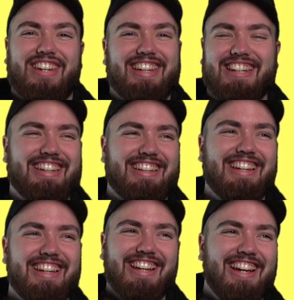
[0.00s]
be
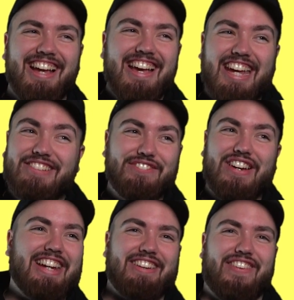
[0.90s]
He wouldn't
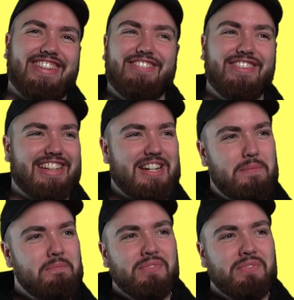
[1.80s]
make it past a week.